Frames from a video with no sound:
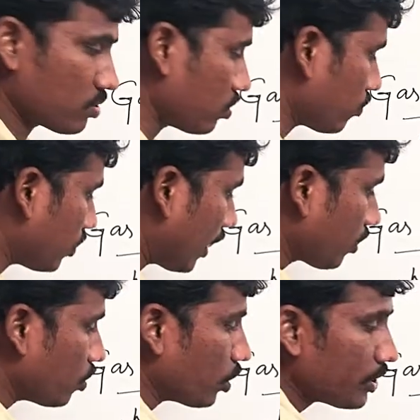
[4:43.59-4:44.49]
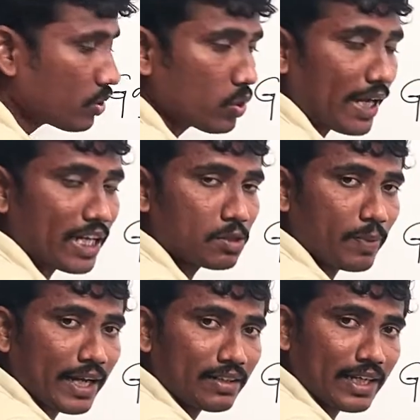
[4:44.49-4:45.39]
So we are going to
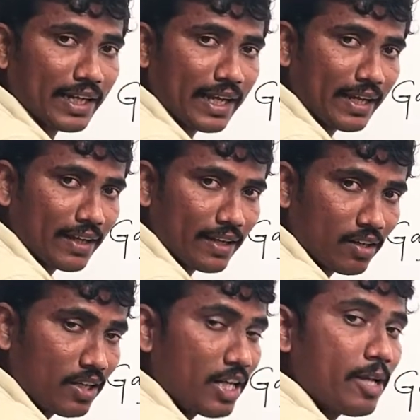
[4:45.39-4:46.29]
expand the air